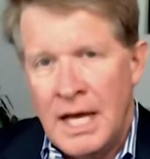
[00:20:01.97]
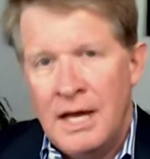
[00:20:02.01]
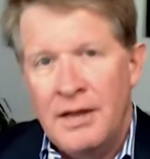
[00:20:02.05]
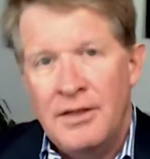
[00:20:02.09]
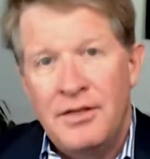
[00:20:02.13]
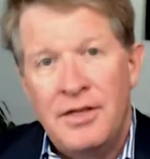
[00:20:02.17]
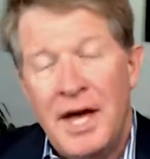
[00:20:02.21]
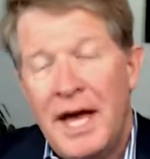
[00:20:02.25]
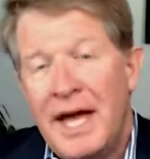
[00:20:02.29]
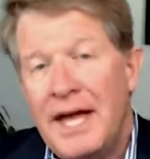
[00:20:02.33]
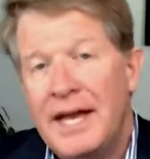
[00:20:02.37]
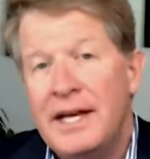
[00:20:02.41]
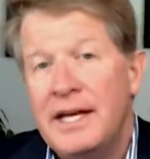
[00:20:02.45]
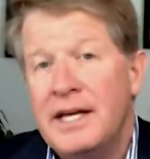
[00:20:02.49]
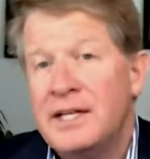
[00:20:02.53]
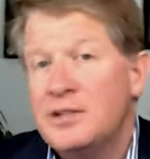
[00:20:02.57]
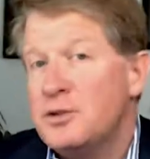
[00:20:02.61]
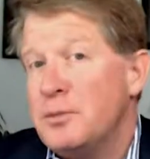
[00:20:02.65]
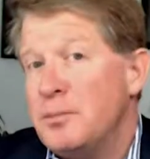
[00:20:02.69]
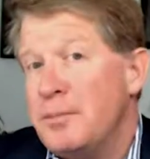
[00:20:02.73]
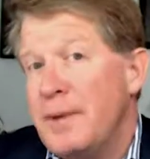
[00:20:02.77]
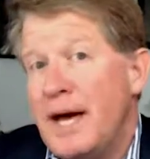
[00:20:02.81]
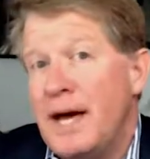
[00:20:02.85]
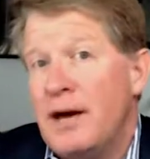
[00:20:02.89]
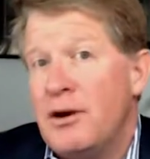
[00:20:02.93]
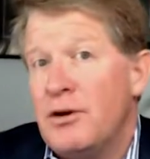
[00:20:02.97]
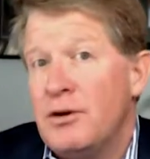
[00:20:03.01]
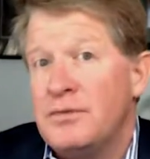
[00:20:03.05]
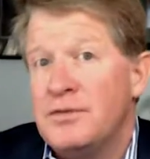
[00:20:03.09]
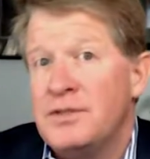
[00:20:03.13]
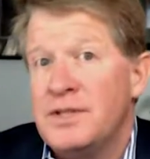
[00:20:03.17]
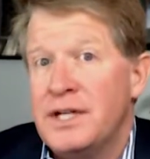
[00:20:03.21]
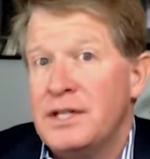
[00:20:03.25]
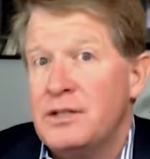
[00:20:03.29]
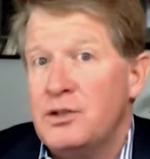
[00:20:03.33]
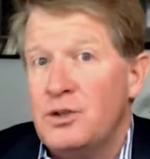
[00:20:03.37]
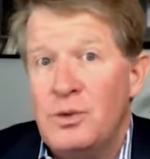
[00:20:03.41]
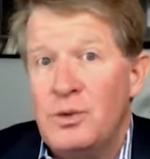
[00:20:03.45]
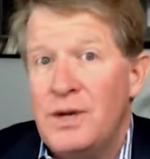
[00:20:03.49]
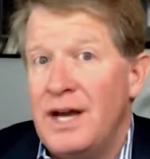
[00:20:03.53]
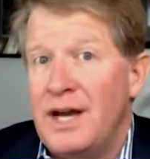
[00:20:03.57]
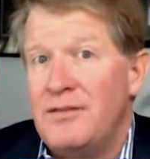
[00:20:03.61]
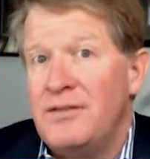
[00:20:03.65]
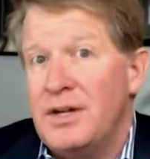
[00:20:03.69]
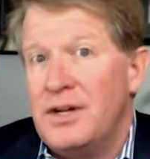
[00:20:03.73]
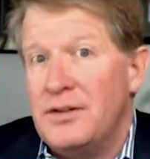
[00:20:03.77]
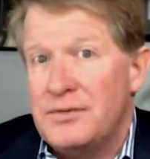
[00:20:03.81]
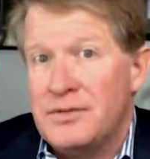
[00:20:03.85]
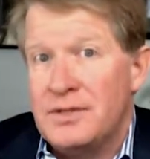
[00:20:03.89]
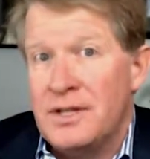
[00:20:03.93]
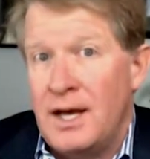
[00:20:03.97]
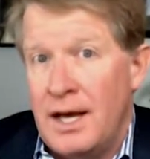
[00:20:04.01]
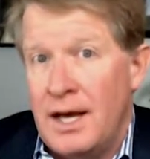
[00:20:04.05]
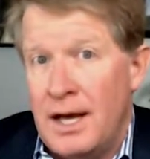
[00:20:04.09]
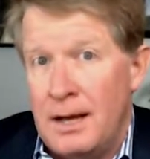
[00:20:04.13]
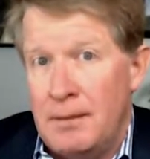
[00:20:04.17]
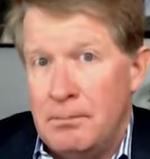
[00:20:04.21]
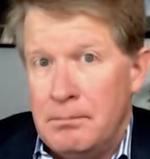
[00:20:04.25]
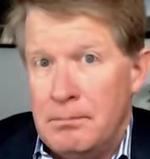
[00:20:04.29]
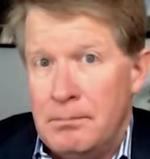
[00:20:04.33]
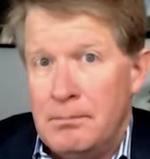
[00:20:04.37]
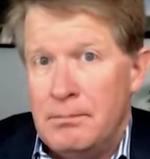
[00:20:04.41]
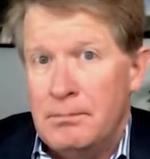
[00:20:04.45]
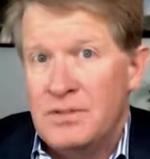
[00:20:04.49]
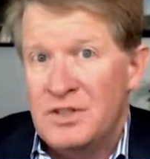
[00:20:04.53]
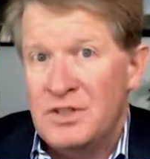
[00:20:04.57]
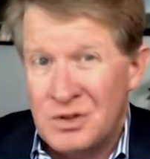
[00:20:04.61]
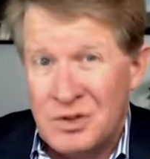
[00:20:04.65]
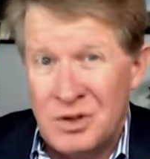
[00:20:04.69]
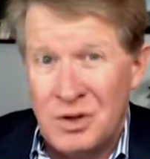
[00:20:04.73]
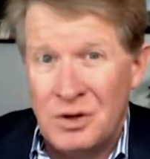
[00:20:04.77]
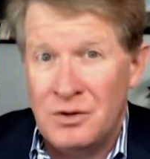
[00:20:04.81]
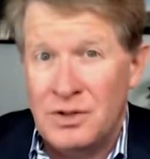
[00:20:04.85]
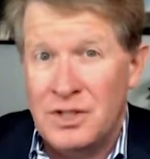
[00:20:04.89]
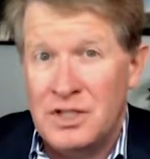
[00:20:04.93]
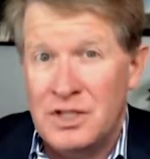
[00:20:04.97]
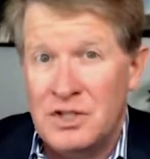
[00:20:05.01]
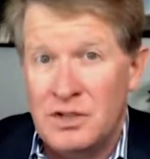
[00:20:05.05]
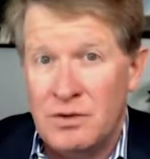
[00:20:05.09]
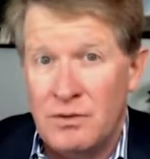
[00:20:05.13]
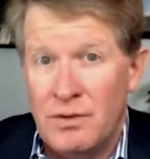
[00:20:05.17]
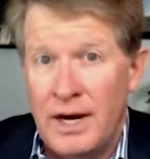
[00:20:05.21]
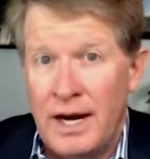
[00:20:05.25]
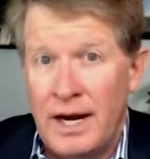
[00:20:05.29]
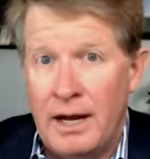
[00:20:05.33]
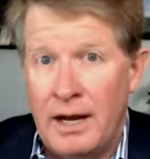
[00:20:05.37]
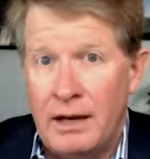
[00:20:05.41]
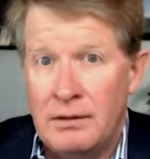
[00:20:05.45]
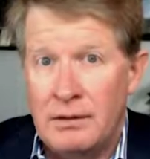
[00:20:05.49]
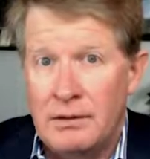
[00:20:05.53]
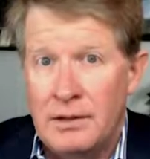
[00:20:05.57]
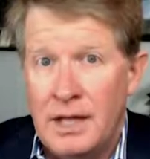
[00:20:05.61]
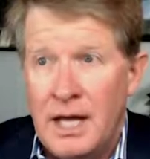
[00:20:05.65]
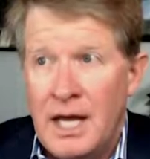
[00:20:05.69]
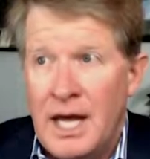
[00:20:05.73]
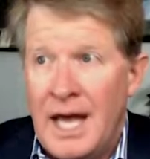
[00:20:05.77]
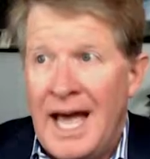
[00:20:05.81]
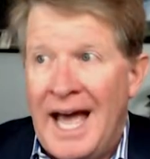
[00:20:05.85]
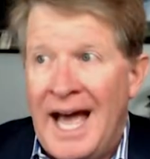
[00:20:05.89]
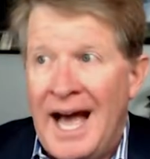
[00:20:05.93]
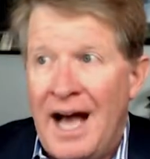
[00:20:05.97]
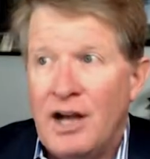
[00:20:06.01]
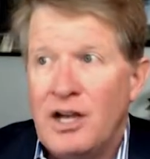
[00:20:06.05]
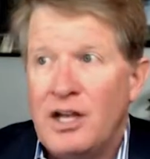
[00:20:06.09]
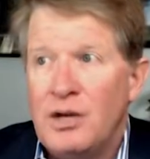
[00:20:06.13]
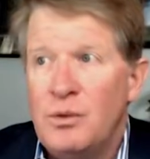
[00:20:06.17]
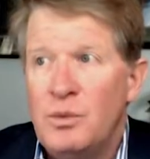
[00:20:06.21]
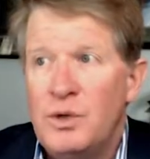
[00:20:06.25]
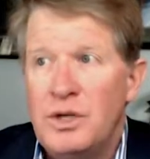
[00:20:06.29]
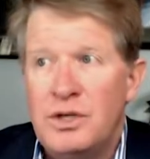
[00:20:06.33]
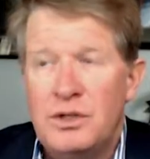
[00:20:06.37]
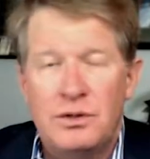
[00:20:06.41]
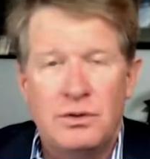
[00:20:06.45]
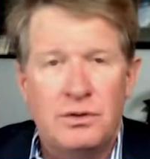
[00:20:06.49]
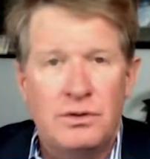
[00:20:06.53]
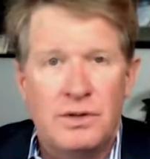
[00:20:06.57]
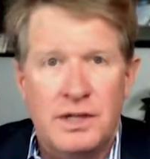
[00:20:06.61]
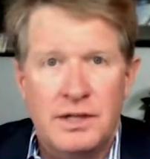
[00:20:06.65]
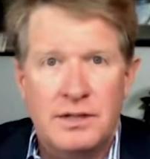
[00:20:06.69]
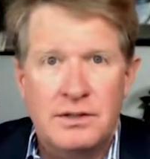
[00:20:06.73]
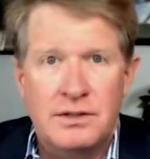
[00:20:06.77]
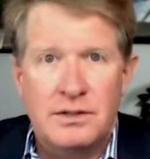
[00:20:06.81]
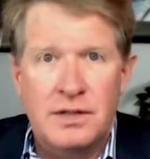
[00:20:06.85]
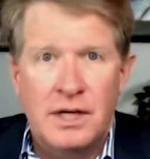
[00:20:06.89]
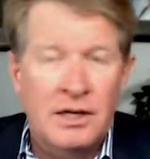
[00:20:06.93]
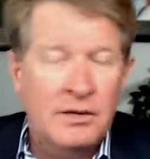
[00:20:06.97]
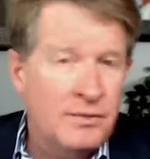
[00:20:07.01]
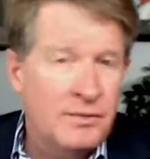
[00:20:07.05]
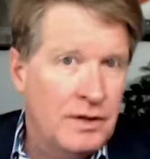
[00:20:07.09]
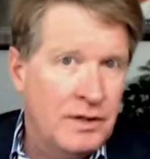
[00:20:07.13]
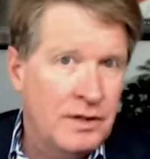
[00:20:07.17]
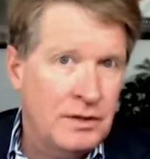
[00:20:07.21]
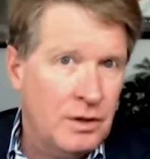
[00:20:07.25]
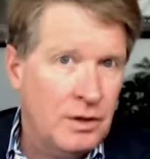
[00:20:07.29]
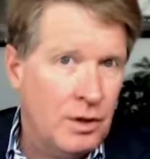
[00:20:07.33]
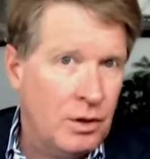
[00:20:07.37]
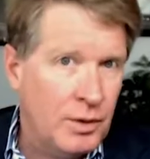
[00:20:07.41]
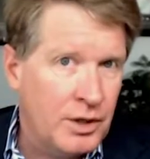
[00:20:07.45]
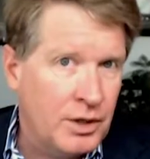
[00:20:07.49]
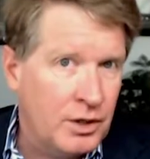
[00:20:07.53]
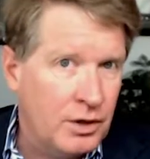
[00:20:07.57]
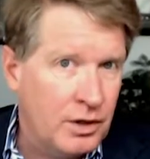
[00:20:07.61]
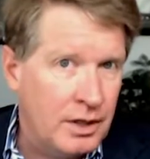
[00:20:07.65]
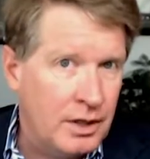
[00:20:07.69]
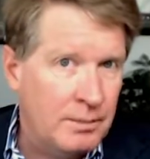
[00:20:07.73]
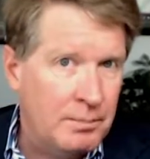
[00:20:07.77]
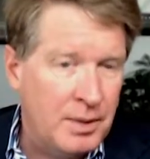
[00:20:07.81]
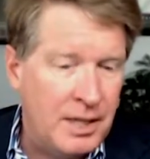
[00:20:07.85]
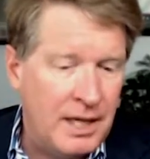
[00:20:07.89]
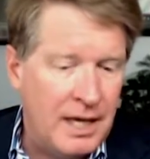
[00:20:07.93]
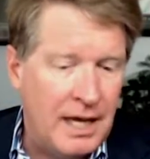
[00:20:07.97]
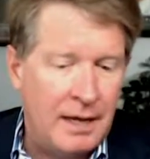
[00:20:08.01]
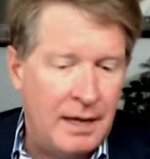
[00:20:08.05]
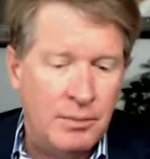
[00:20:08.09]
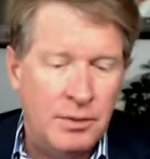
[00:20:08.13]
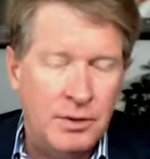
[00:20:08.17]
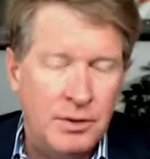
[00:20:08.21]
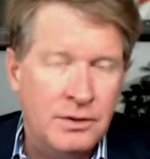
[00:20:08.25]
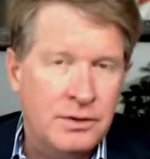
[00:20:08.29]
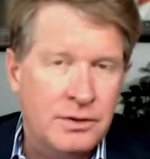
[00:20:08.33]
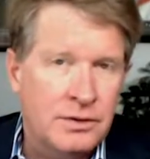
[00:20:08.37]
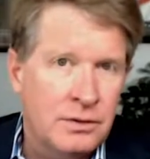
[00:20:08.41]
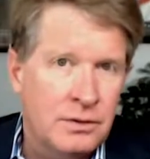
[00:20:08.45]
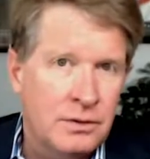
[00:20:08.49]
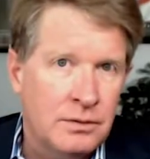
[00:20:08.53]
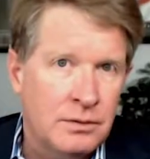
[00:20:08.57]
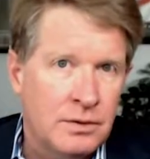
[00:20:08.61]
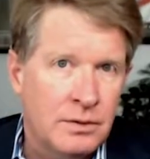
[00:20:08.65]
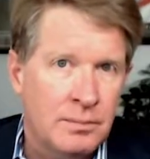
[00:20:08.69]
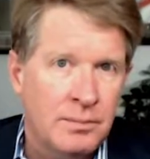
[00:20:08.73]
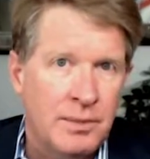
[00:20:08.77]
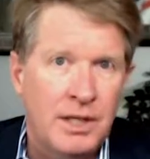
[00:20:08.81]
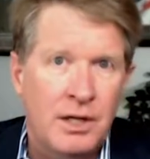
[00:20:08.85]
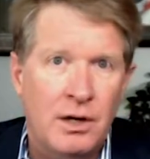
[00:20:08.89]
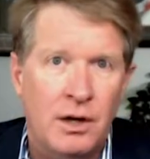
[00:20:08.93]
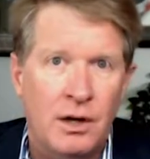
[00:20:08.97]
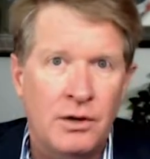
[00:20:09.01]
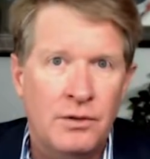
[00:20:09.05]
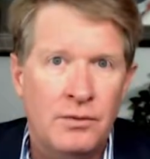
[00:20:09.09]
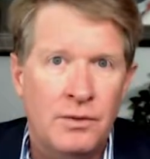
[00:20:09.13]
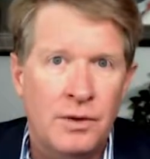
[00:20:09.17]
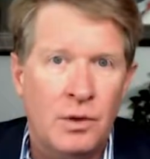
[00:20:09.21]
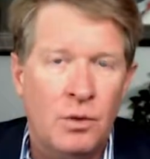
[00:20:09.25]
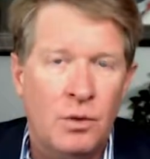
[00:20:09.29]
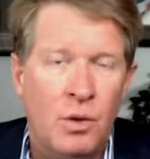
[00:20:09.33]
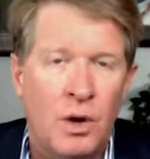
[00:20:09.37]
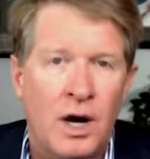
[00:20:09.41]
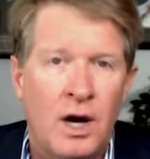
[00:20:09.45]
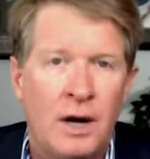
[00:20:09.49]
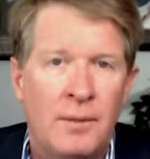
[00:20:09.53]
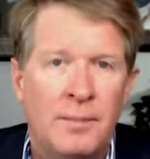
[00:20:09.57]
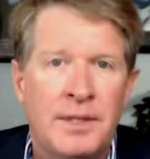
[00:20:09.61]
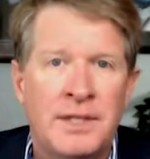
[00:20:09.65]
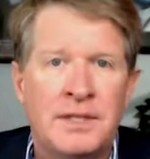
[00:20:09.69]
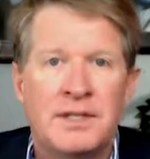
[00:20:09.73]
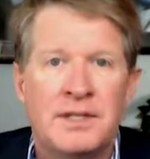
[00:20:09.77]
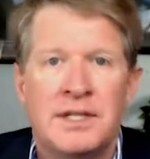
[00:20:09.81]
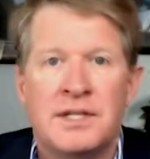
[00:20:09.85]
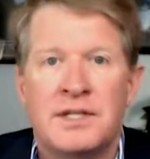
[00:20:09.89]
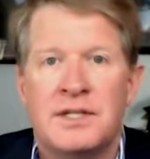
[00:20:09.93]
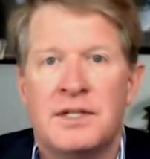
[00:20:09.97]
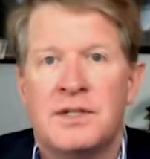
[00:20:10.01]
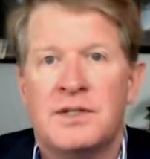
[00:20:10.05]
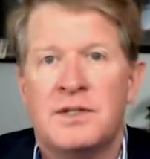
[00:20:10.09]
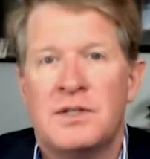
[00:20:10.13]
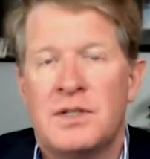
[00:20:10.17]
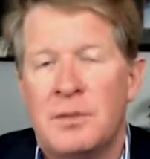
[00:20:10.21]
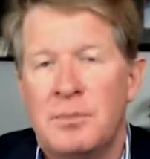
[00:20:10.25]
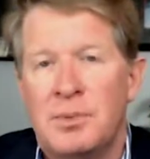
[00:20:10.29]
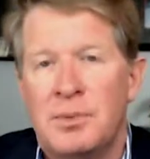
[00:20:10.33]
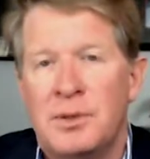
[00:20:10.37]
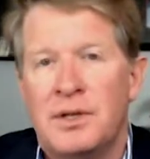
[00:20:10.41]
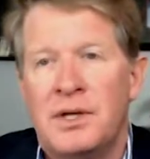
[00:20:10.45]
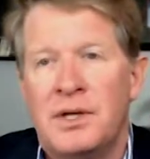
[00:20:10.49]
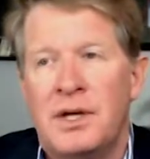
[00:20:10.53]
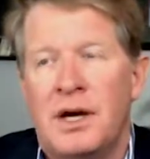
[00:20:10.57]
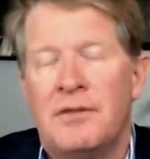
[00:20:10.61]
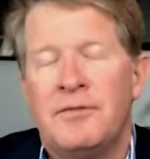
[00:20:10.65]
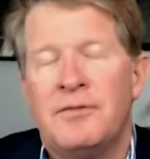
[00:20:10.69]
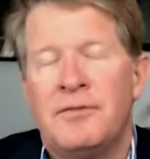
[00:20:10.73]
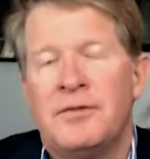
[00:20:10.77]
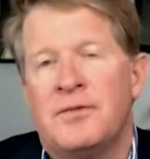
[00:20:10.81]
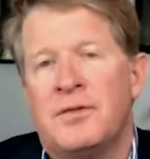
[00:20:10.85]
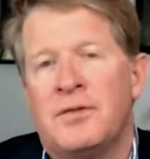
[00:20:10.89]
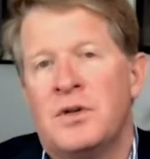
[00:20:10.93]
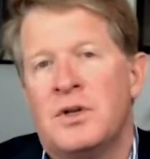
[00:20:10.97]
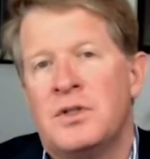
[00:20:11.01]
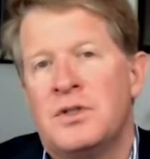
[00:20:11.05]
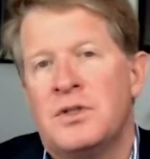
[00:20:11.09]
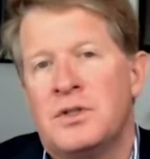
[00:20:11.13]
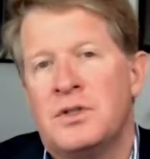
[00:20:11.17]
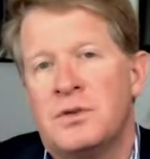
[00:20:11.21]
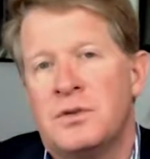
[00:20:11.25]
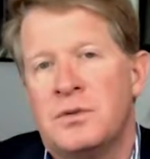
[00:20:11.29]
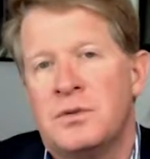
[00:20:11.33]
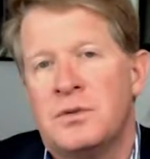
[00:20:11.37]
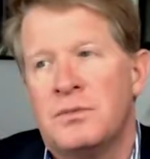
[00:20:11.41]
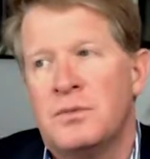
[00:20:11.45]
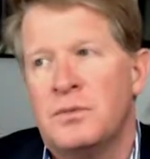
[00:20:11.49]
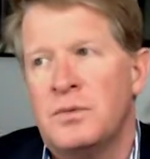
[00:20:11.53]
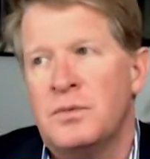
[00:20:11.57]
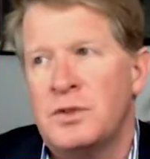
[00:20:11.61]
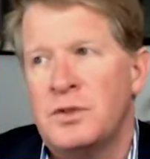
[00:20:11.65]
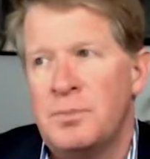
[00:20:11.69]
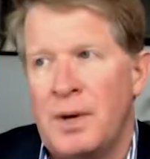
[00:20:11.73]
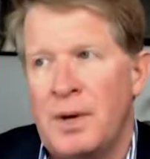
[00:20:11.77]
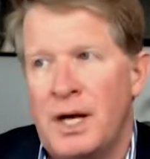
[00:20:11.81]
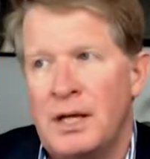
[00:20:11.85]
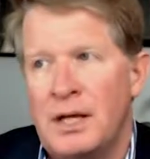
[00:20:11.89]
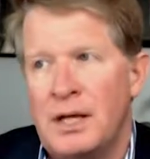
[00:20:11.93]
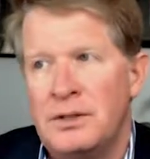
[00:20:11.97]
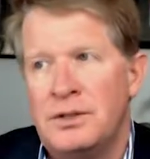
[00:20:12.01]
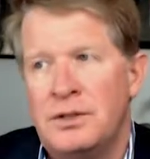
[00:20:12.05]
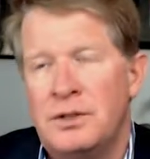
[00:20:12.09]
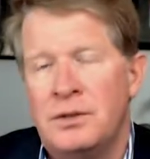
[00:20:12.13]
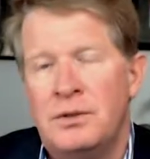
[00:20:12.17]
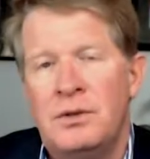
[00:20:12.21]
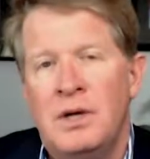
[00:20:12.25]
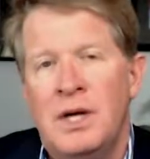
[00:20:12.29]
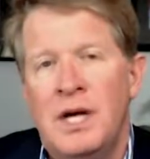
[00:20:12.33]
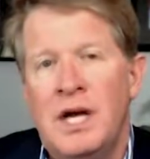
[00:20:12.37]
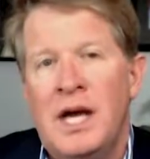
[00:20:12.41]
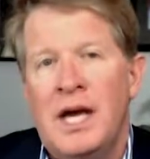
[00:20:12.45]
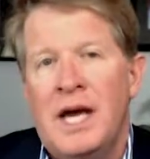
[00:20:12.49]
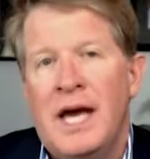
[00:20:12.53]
Then it's a matter of saying, do we have enough time to turn this around? How can we do this? Are we going to be able to meet all the requirements? Is it simple enough for us to respond to?